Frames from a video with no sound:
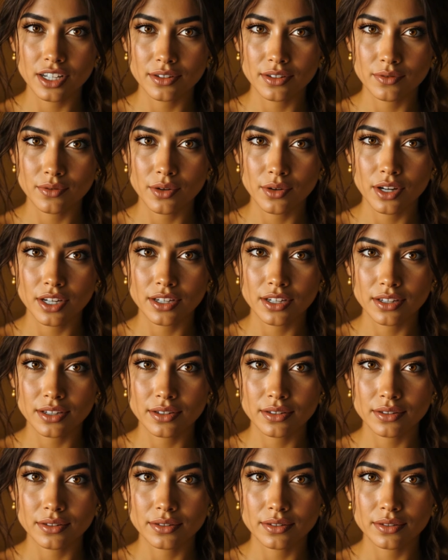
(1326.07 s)
for it.
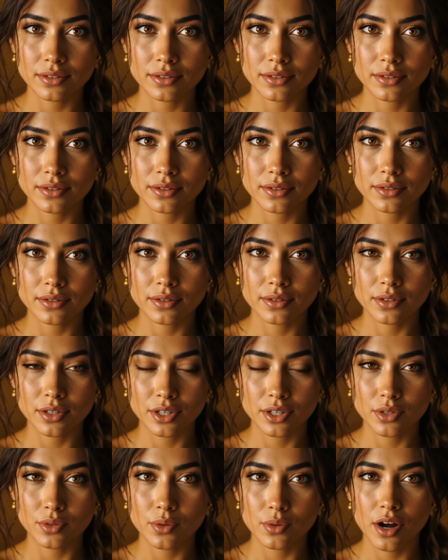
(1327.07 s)

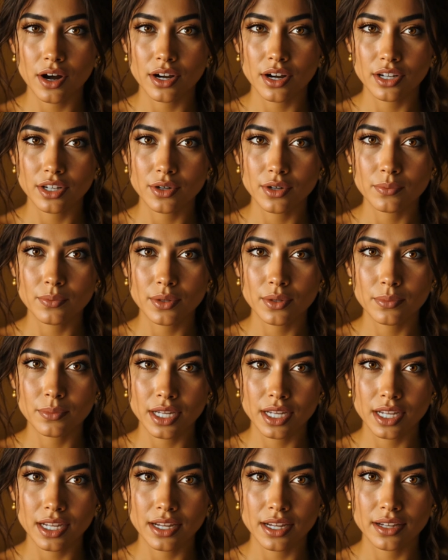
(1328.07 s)
You are a human
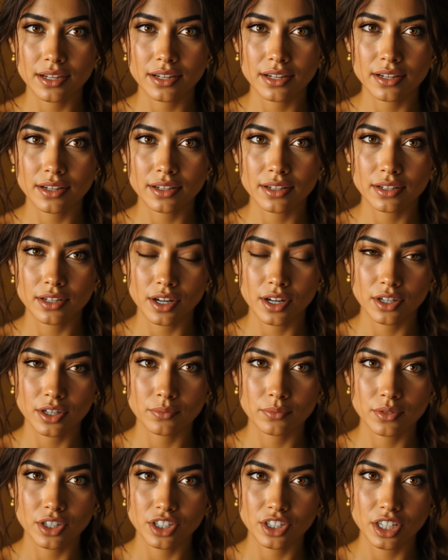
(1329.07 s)
being, not a
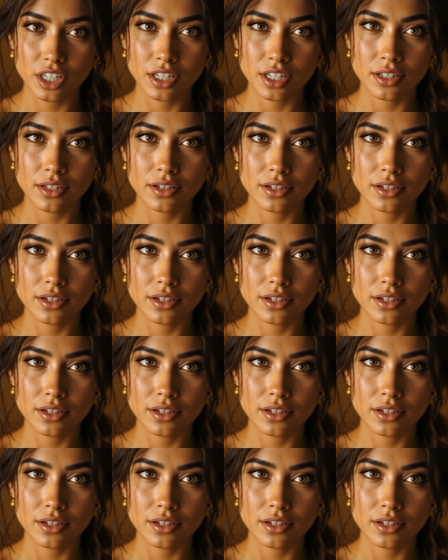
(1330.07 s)
machine.